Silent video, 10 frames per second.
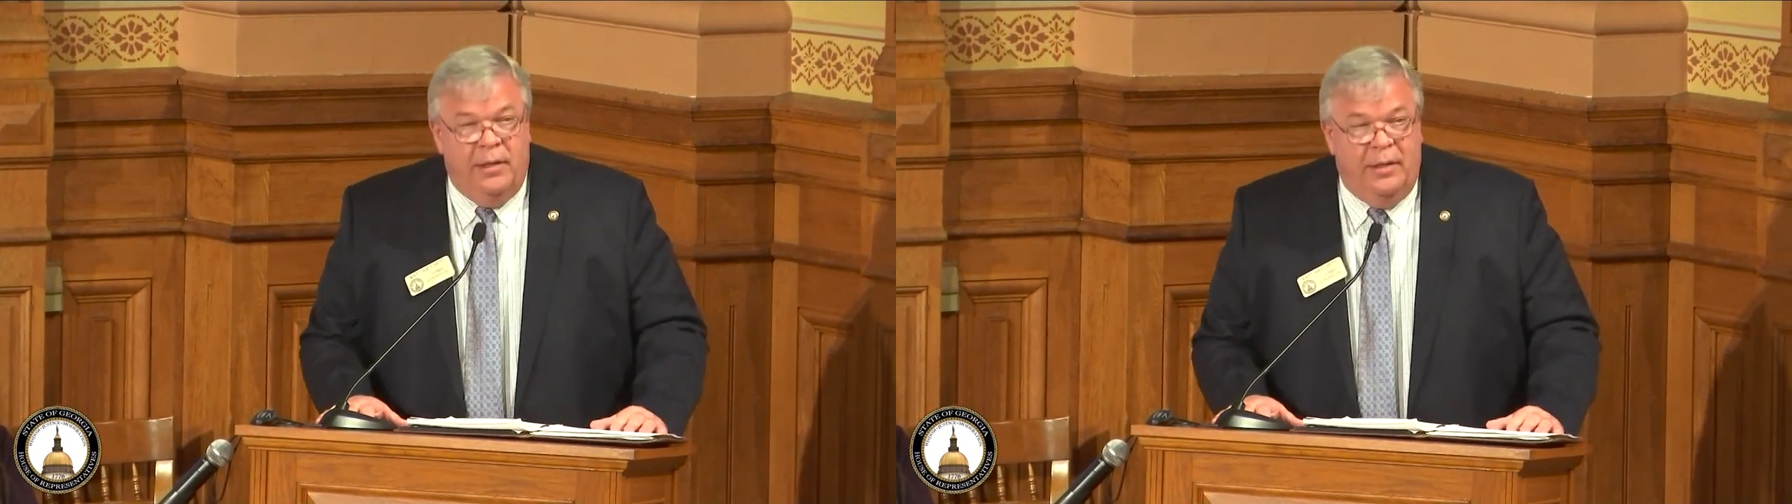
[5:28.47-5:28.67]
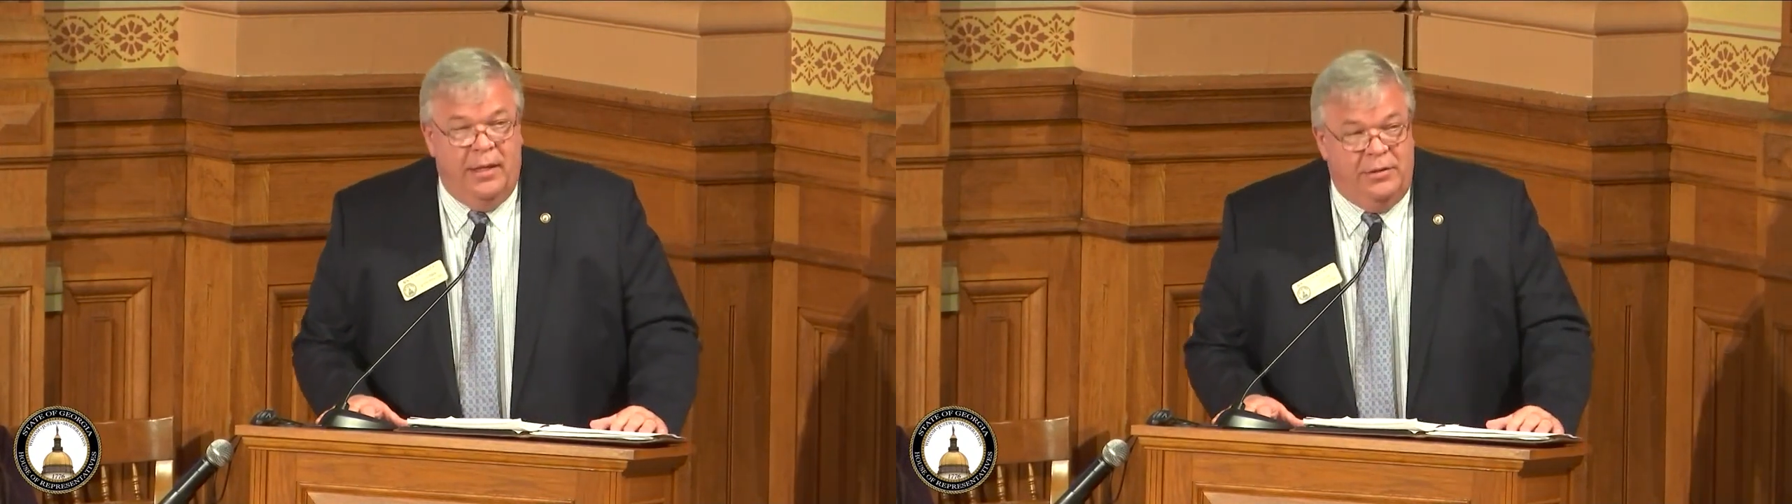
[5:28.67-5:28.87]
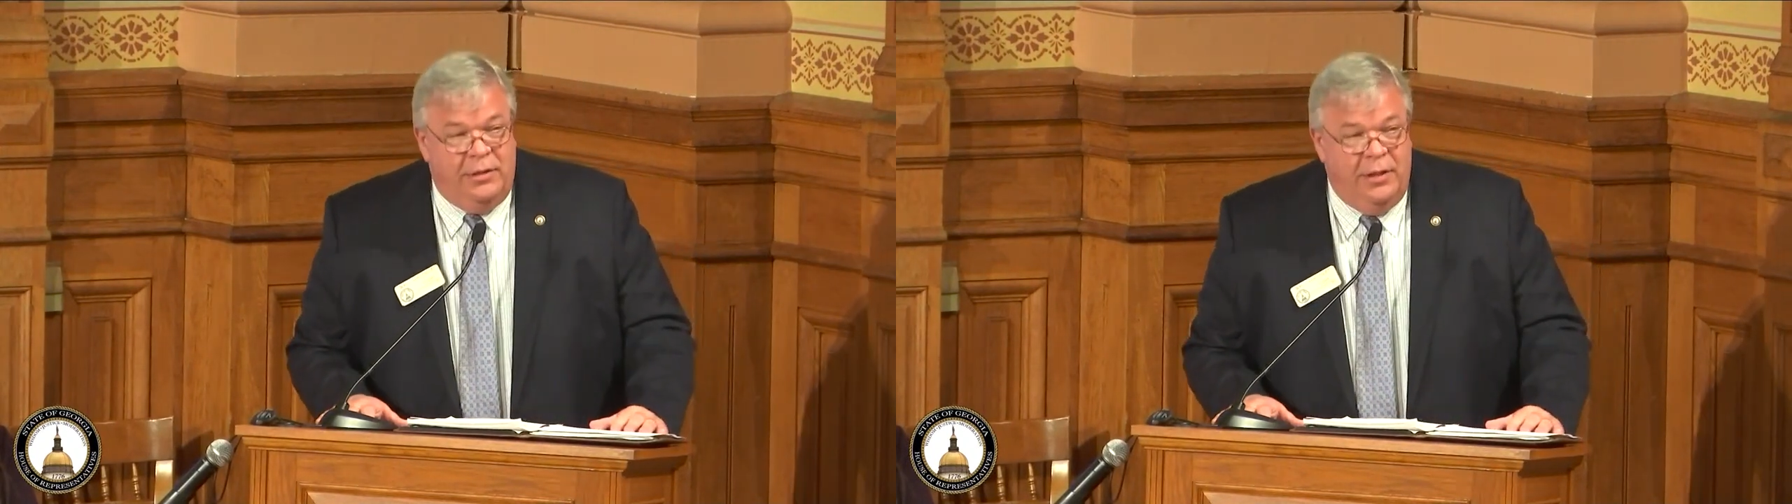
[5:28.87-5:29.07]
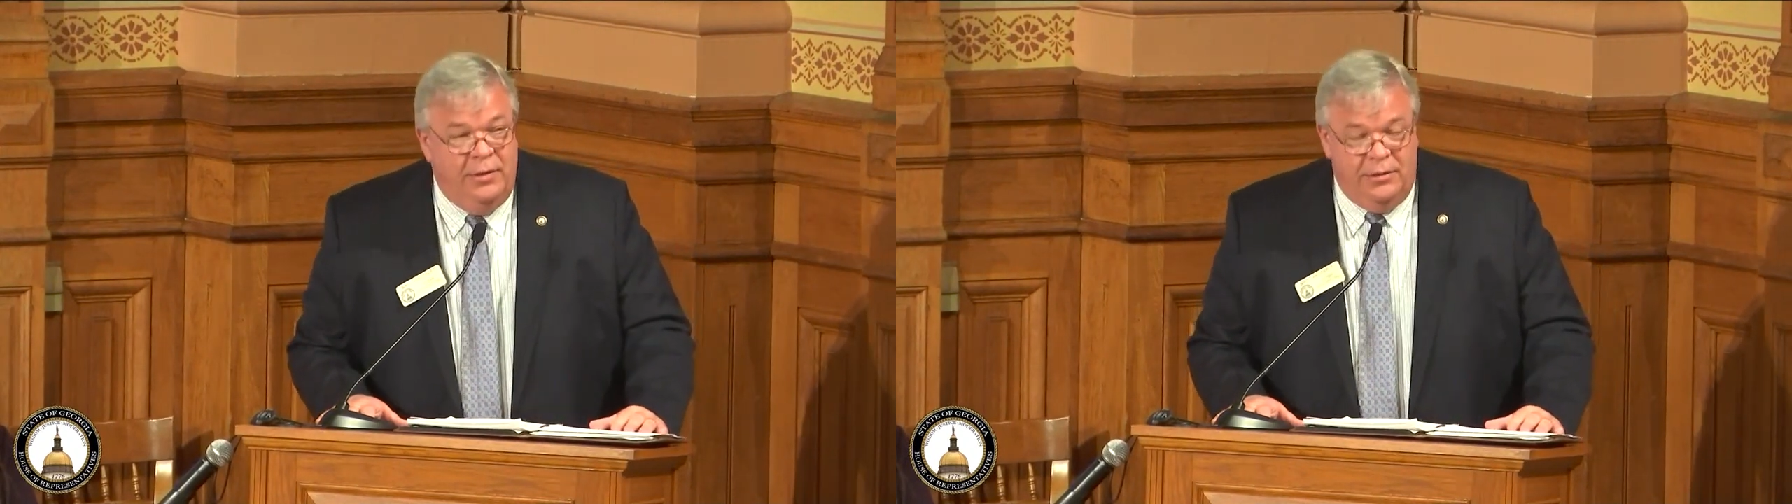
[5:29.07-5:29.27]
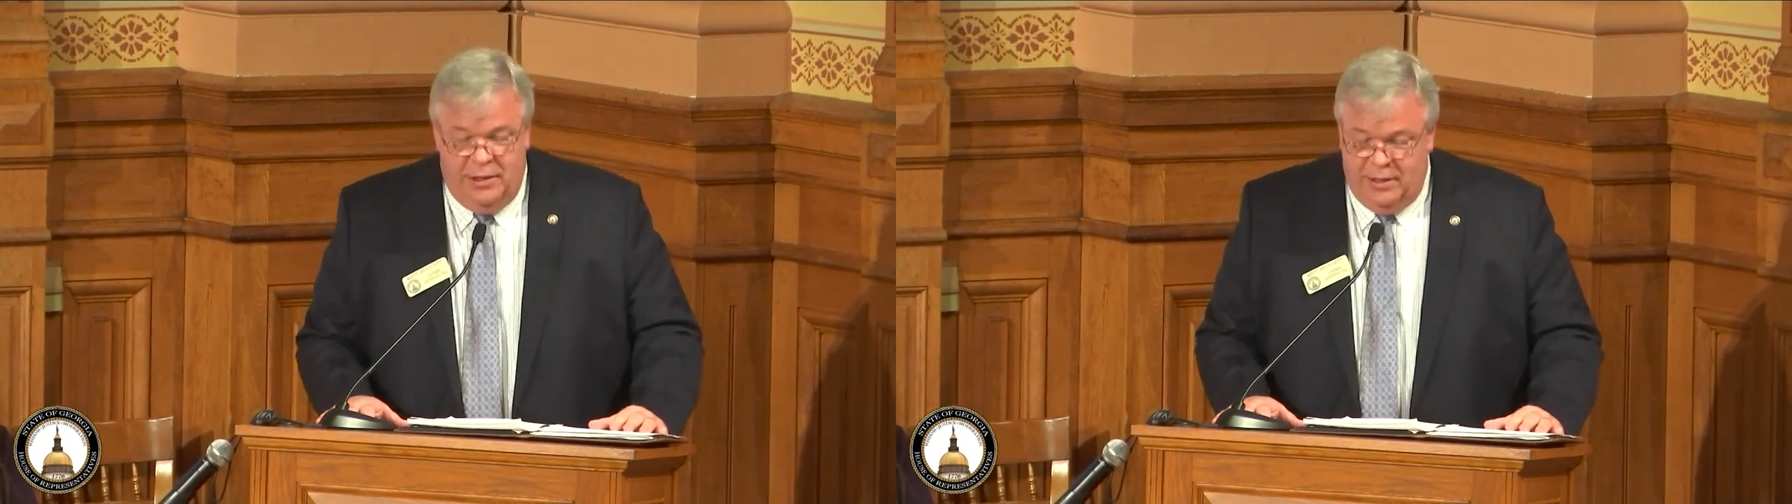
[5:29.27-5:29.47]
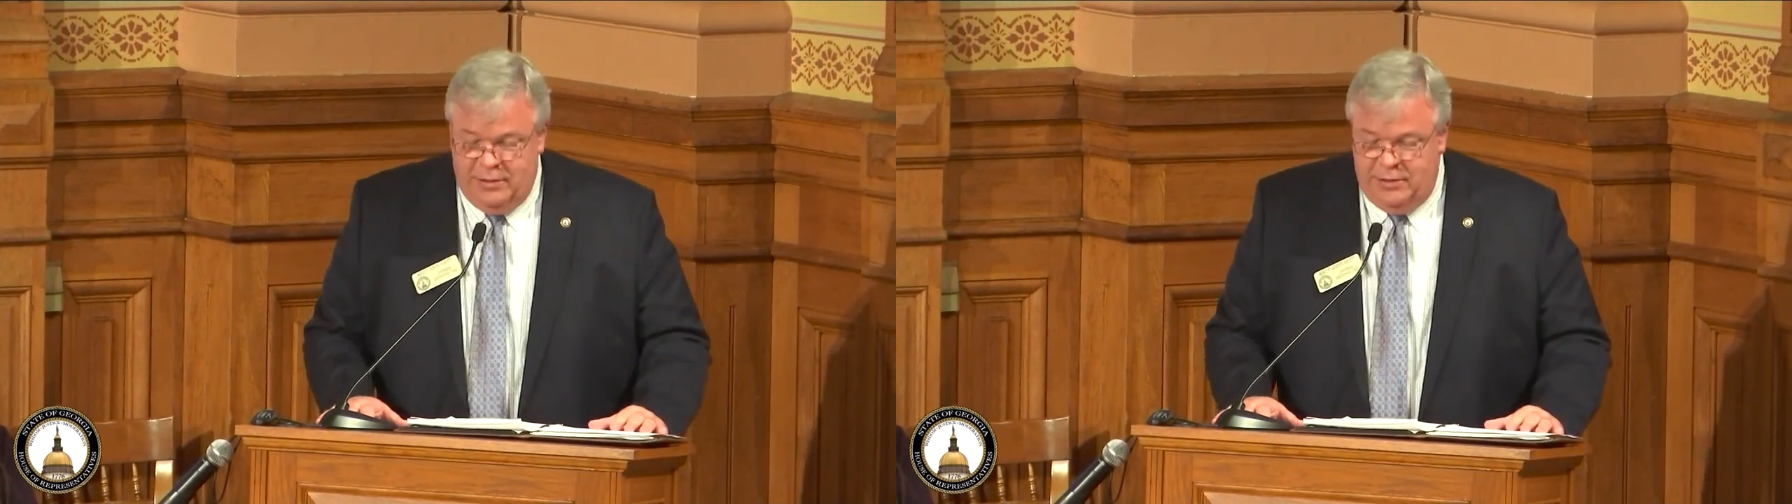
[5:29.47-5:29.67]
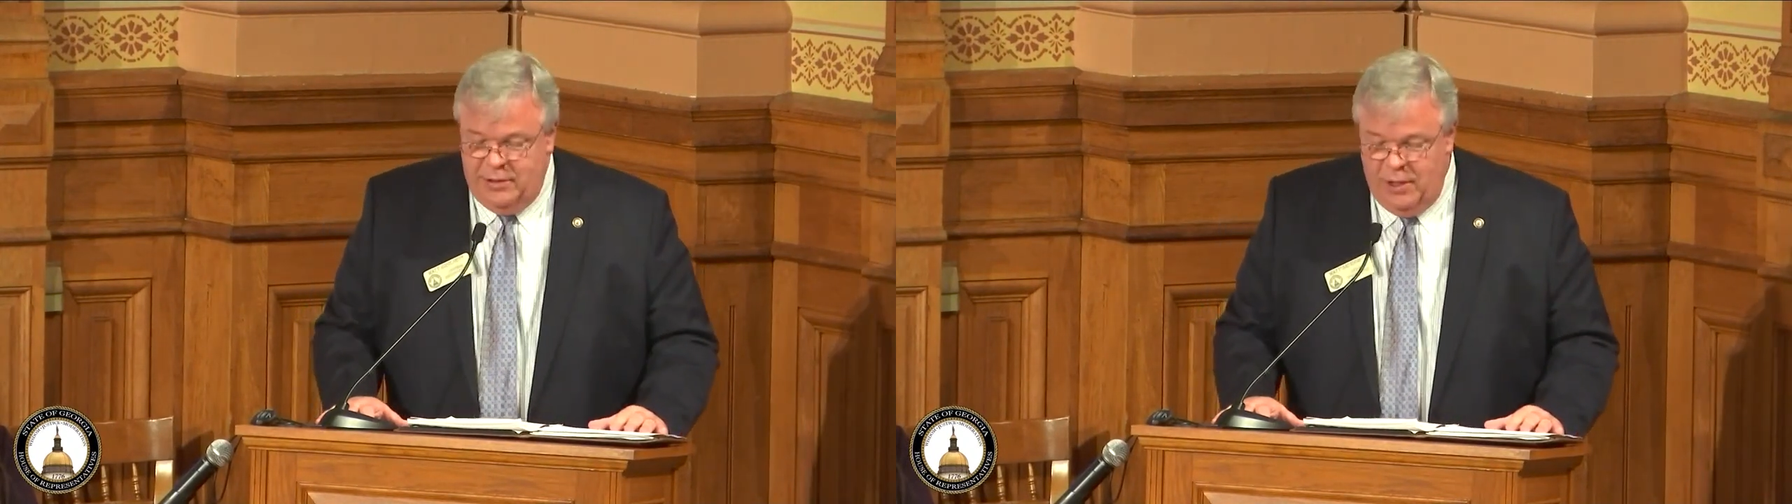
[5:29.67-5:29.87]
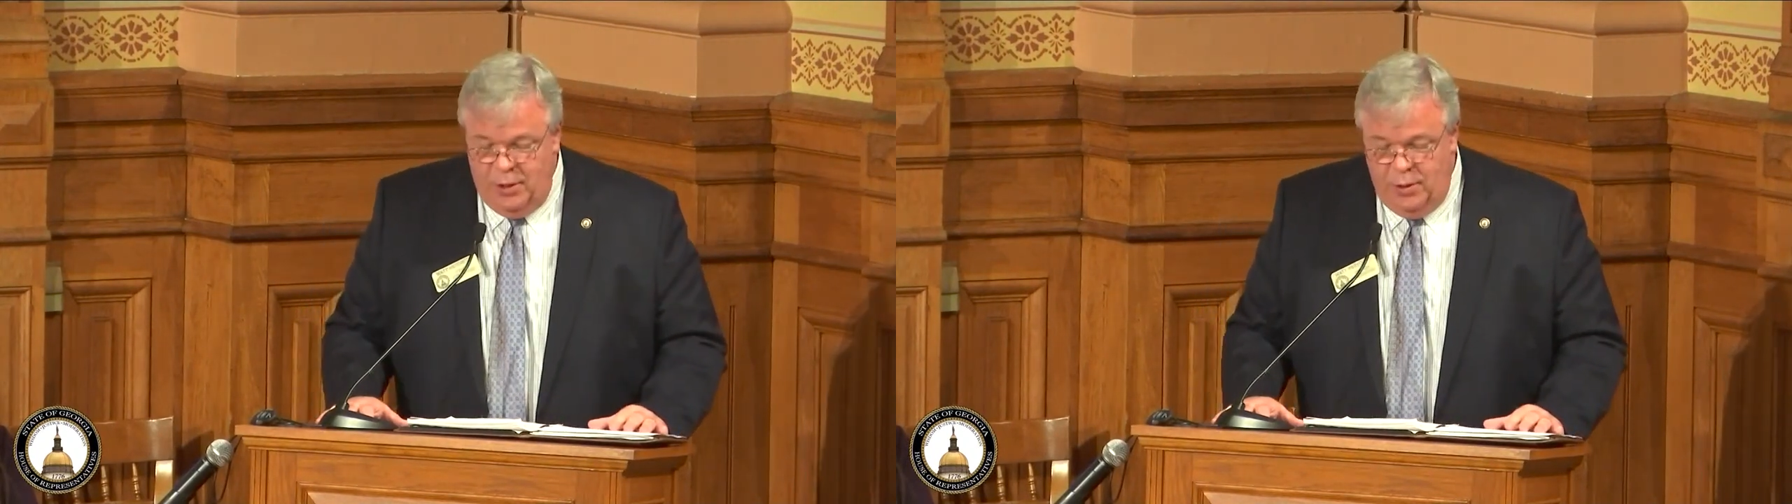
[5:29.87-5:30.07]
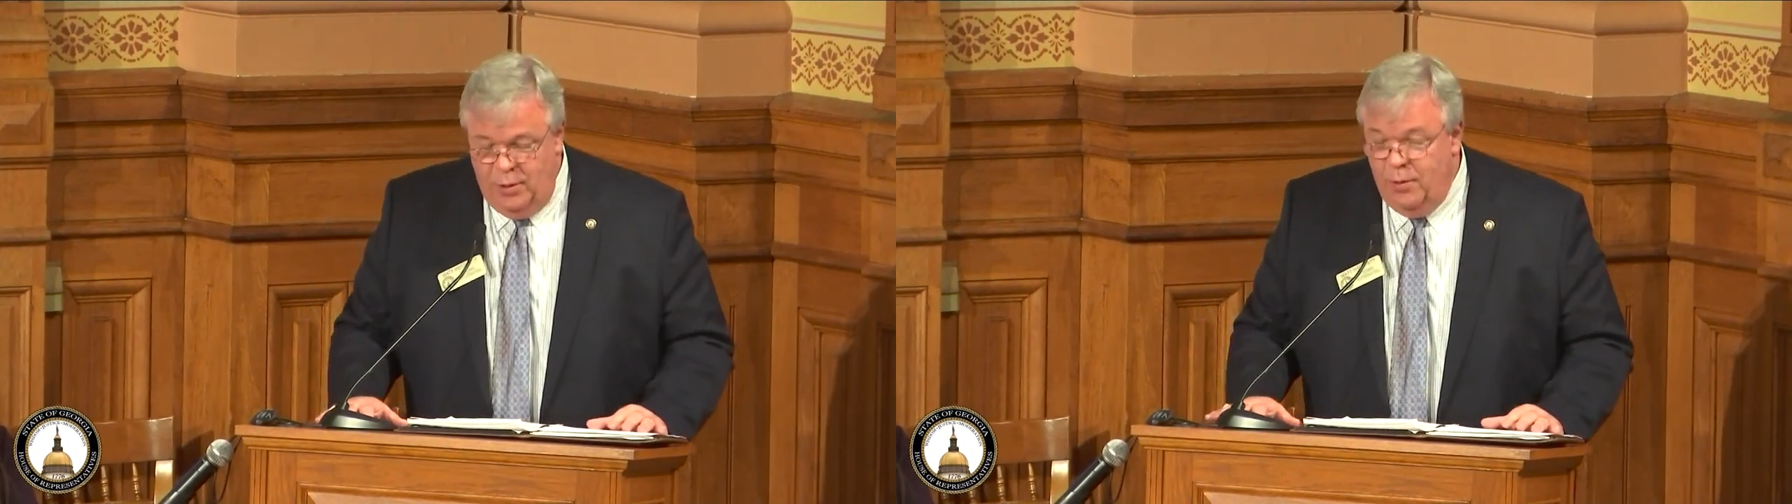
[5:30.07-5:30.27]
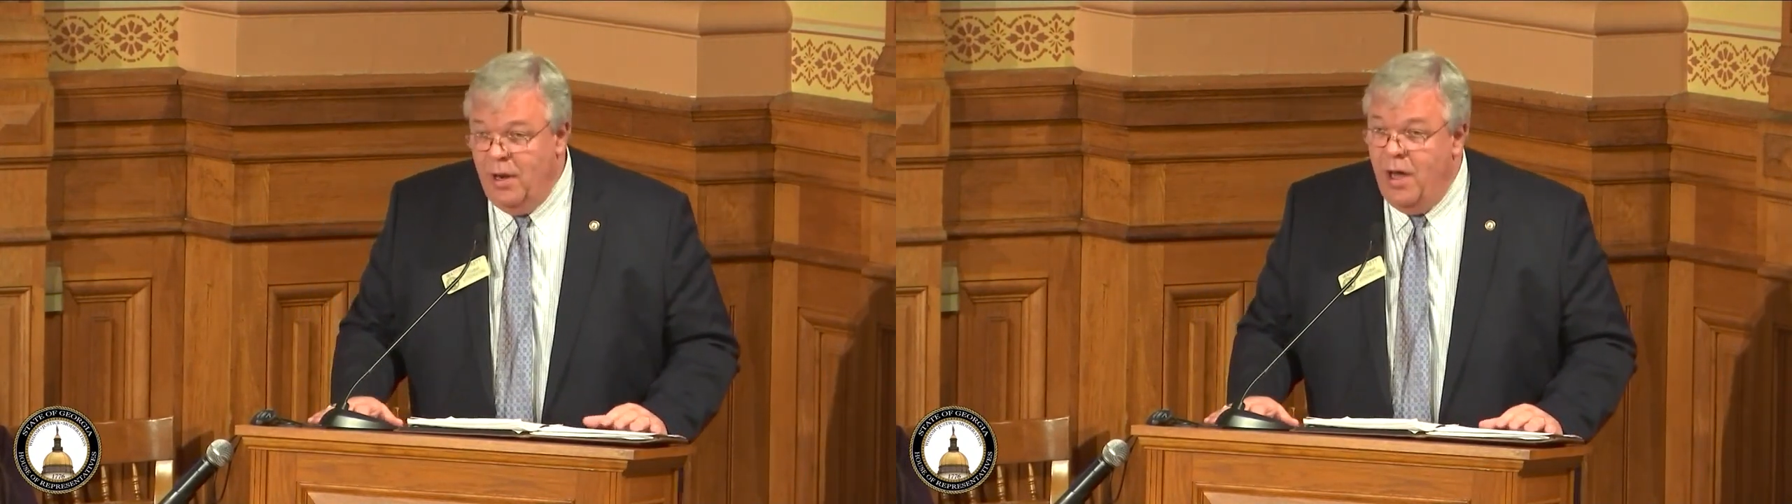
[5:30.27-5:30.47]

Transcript: that just 2